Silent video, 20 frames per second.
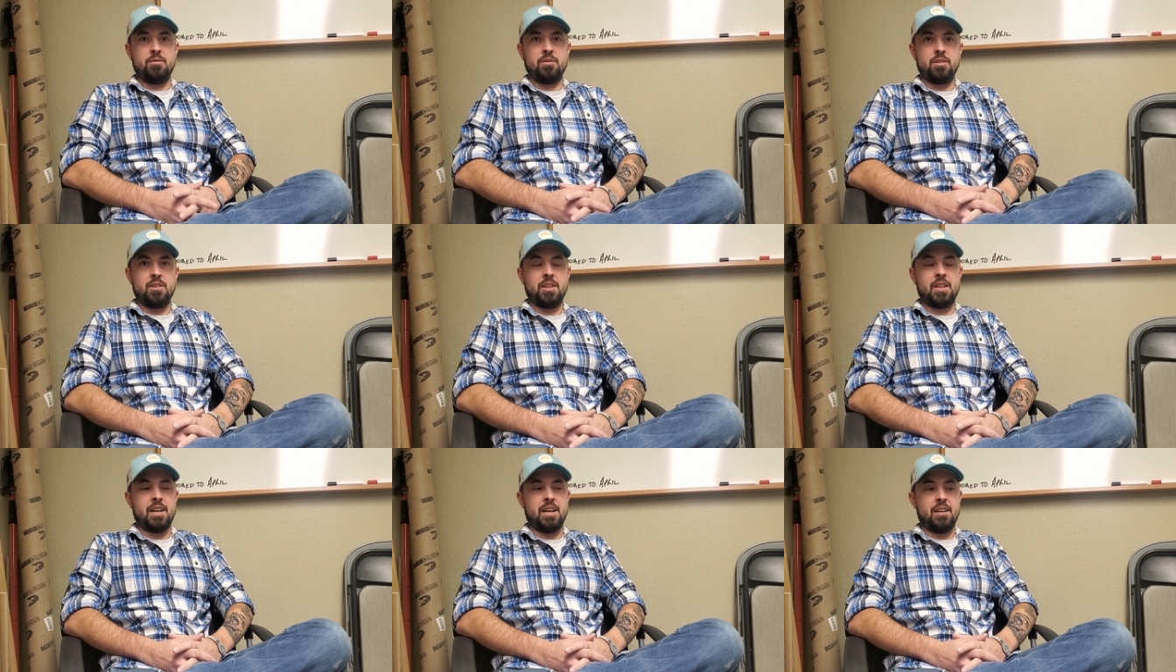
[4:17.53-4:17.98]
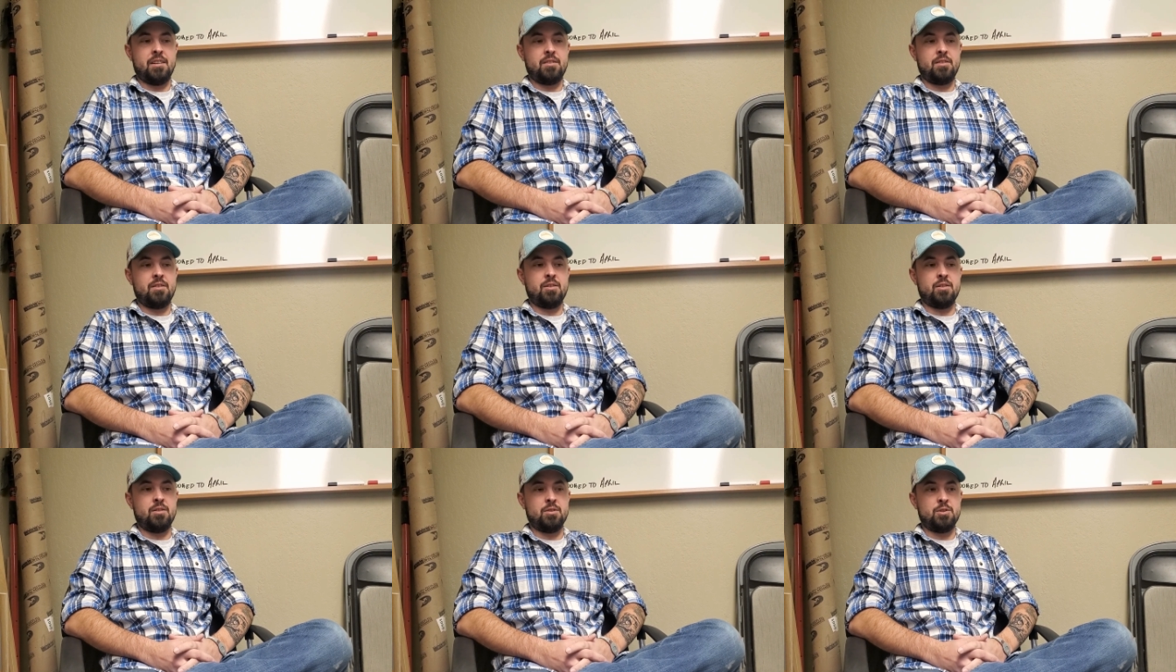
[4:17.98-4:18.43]
that
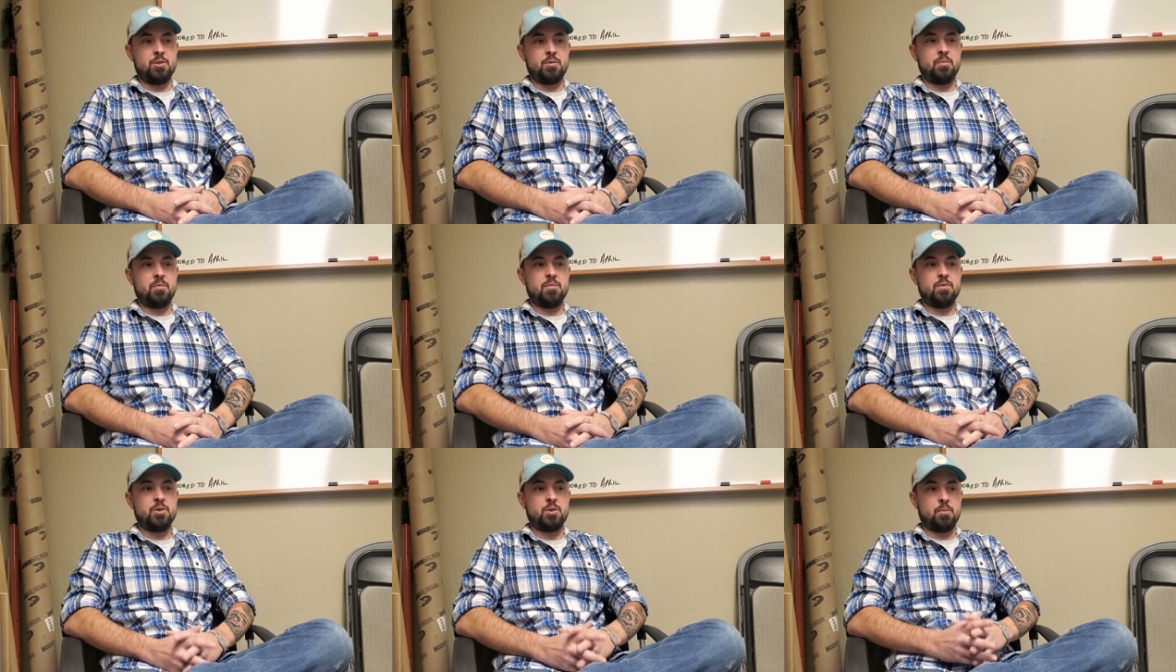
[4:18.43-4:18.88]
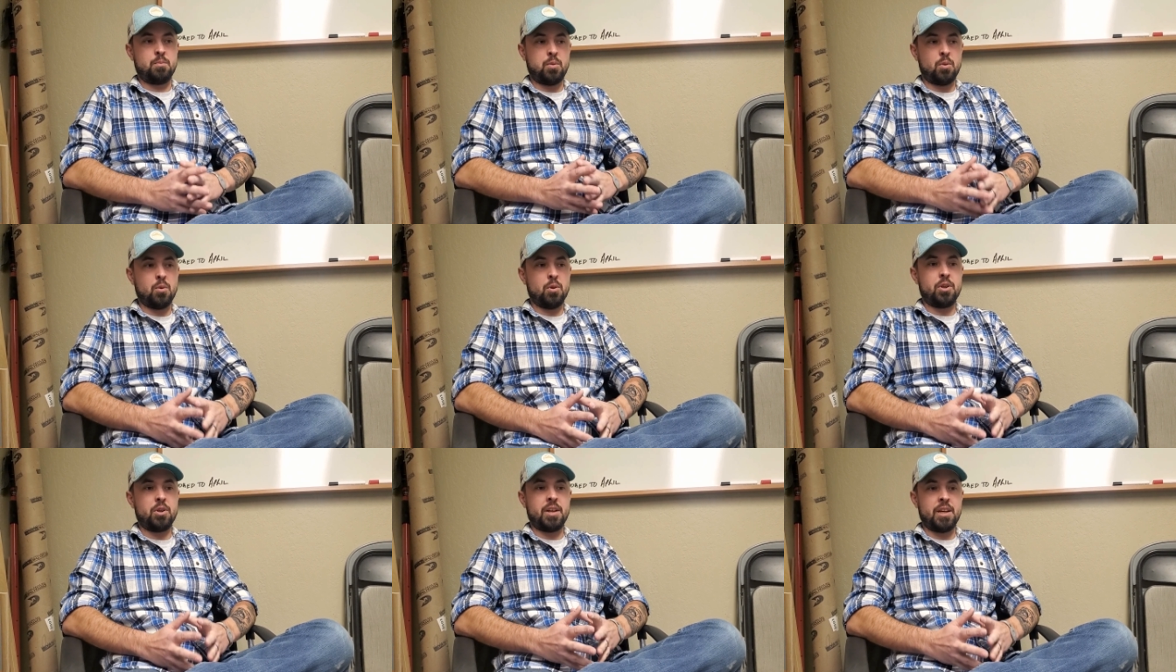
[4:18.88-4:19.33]
there's
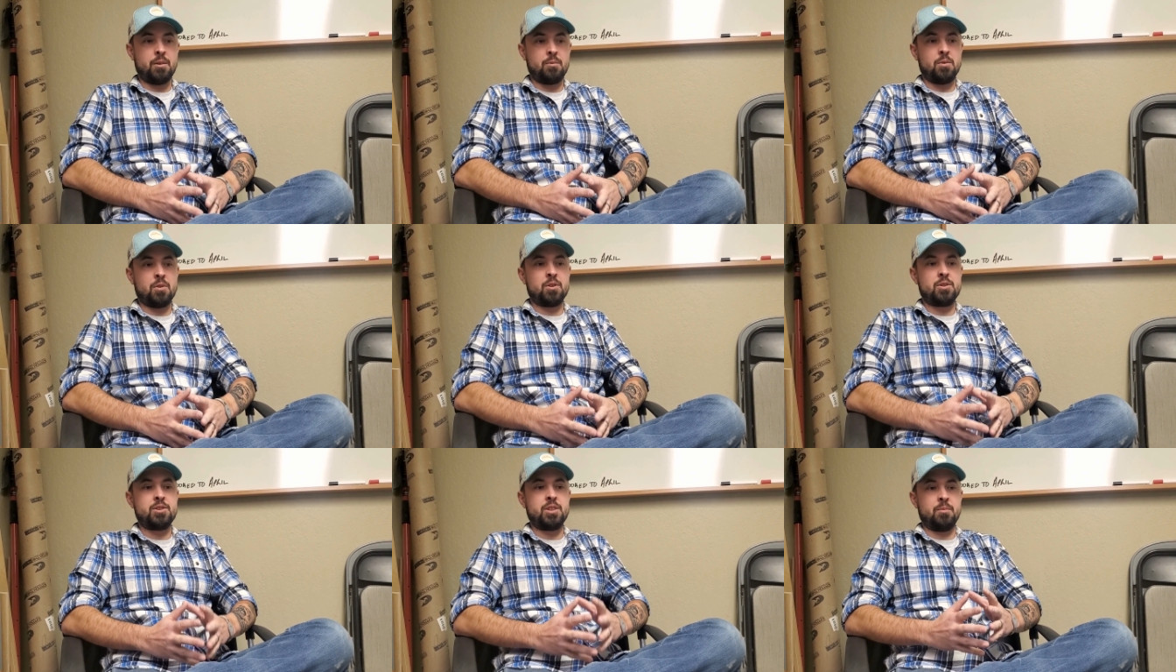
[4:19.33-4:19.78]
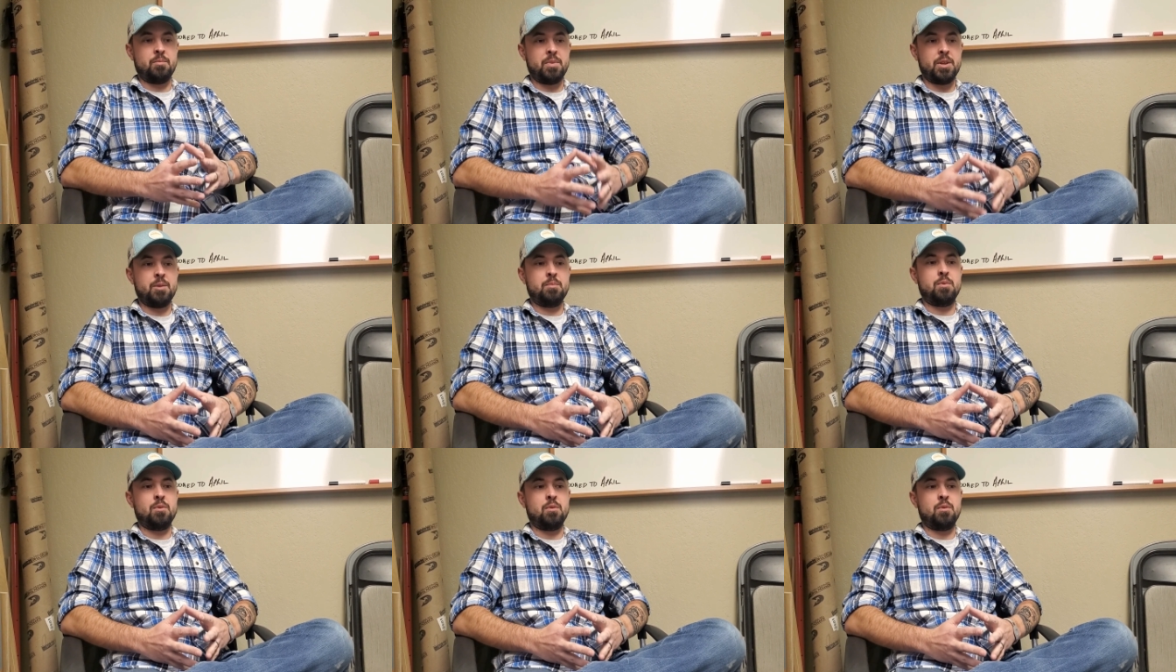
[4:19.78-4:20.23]
support networks and
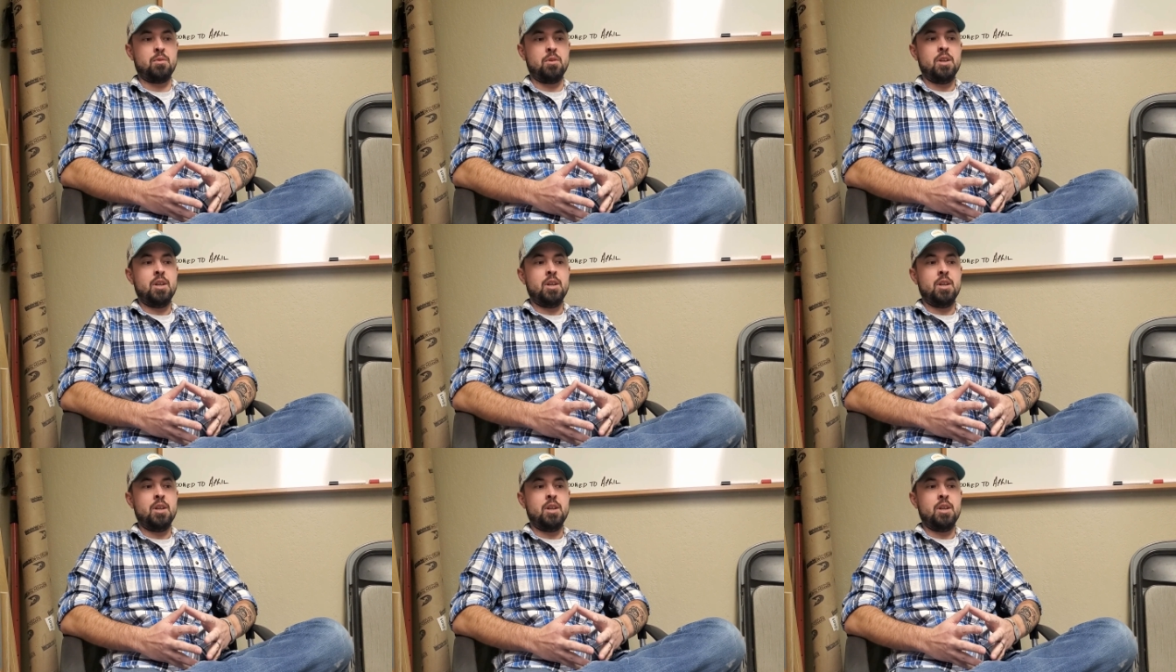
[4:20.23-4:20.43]
people